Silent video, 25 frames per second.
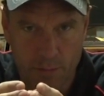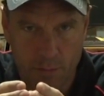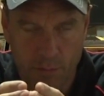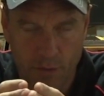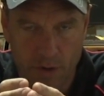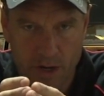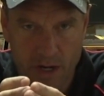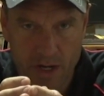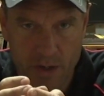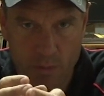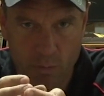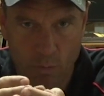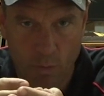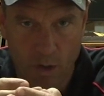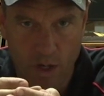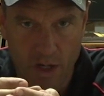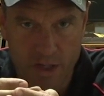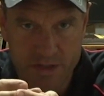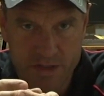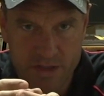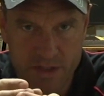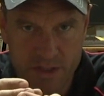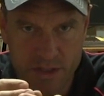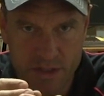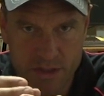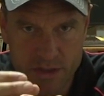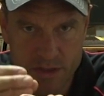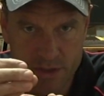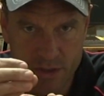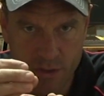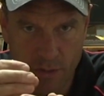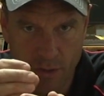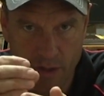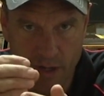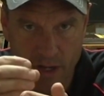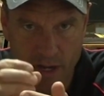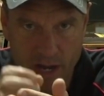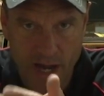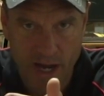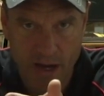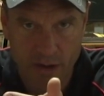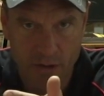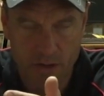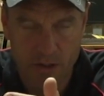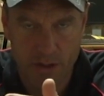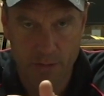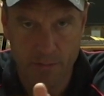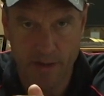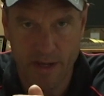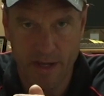brain wants to issue a now
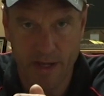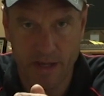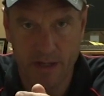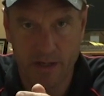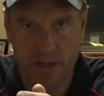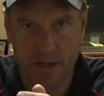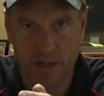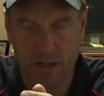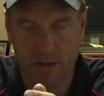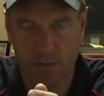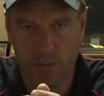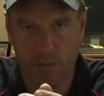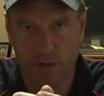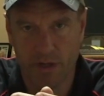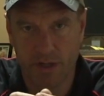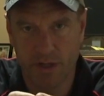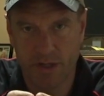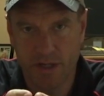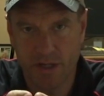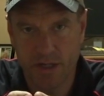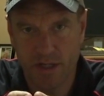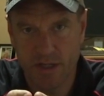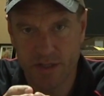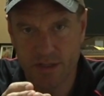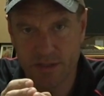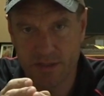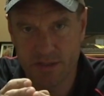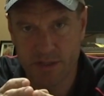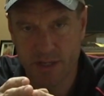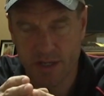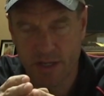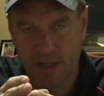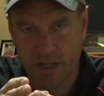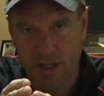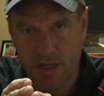command, and when it does,